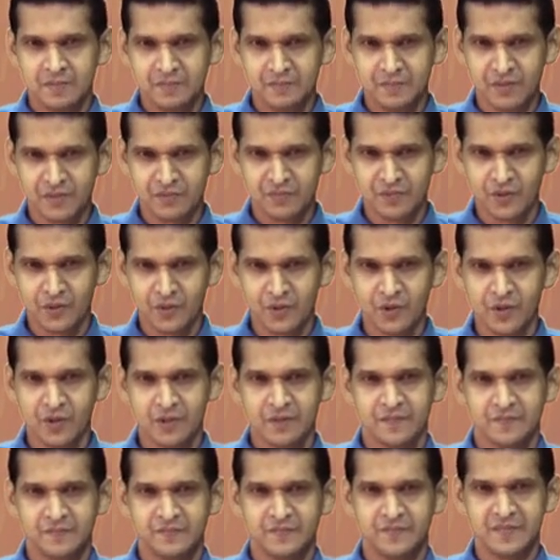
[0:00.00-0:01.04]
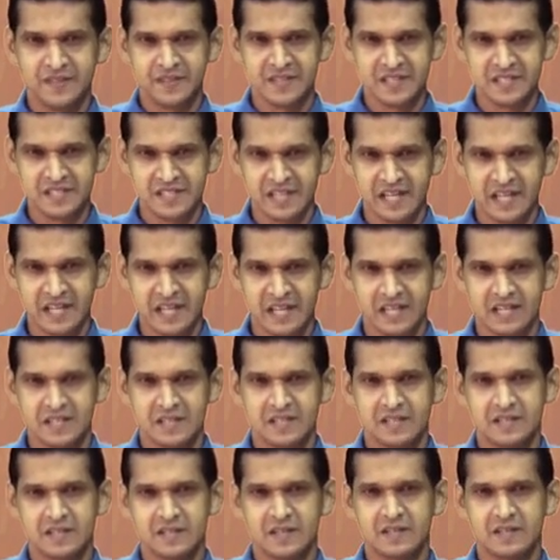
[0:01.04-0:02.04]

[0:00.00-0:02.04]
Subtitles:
before the date.